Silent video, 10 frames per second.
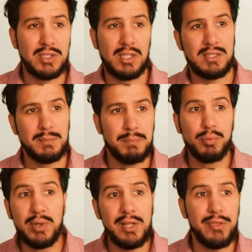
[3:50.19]
to
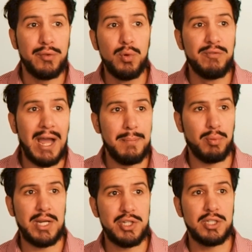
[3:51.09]
breathe through
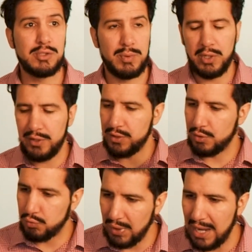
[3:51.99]
vibrations. We learned the
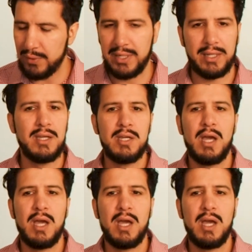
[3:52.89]
grounding.